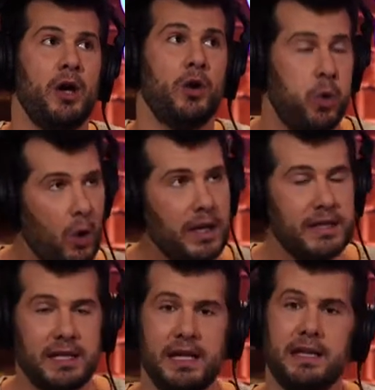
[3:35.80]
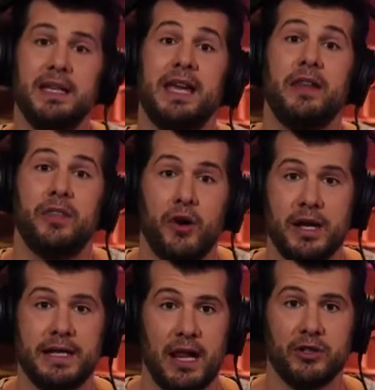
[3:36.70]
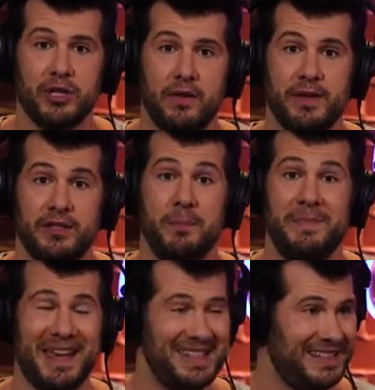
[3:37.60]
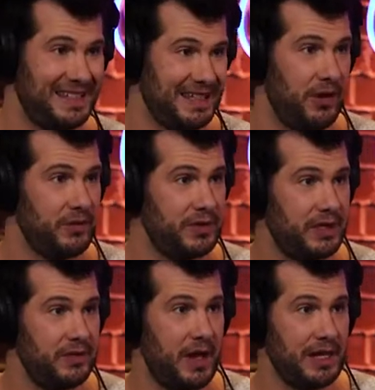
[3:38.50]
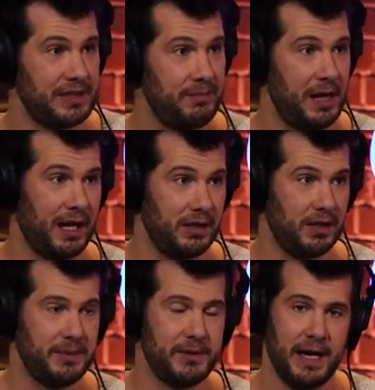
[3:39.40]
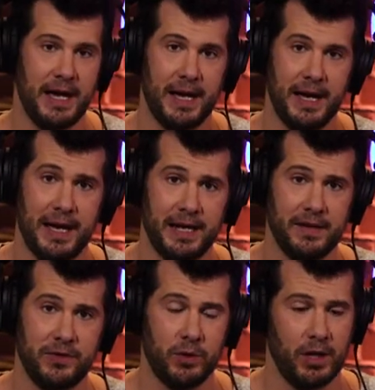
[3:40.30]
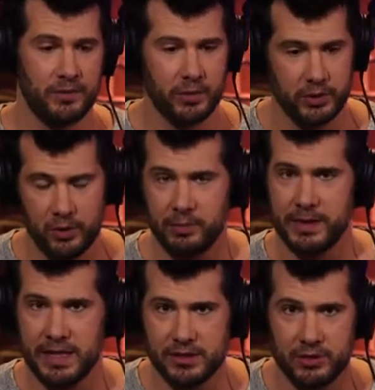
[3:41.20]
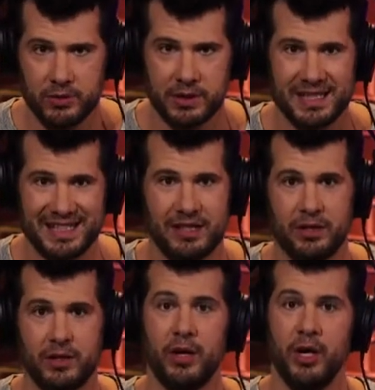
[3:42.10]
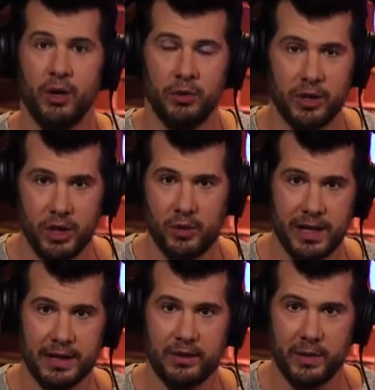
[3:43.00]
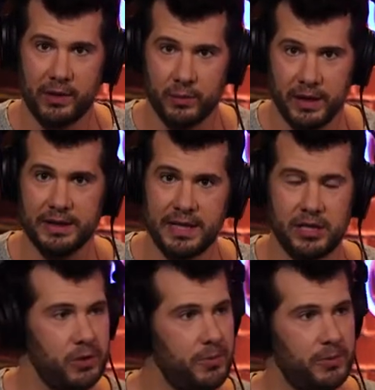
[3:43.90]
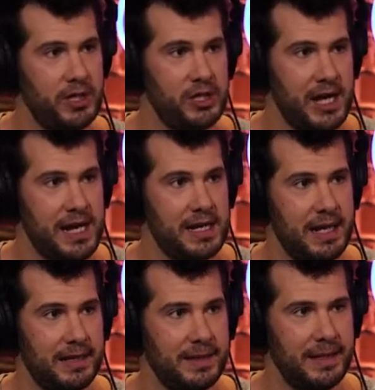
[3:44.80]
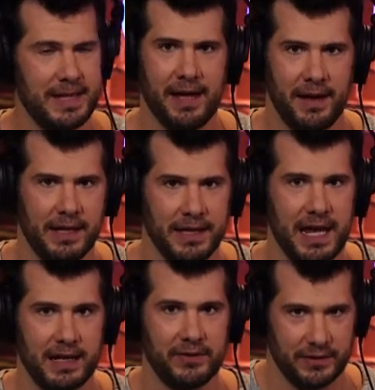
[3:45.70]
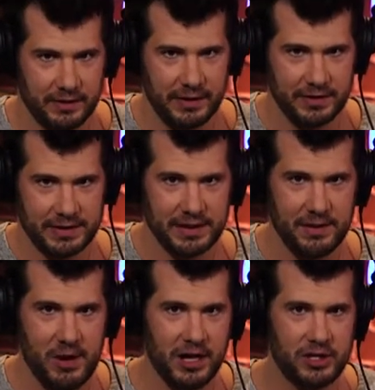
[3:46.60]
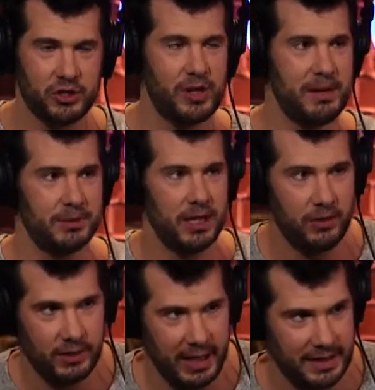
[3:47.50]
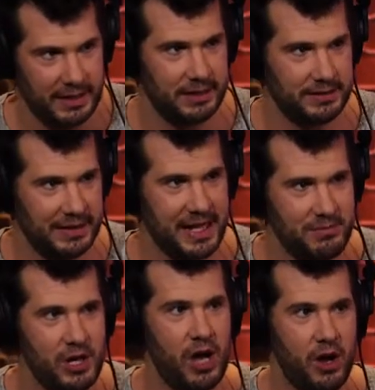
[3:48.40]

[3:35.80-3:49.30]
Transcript: Quarantine, you get $30 off. That's our biggest discount since the Vox Apocalypse. Yep. And if you are up for renewal, please do consider renewing. We really do appreciate it. And Canadians, set the Americans straight below and let them know.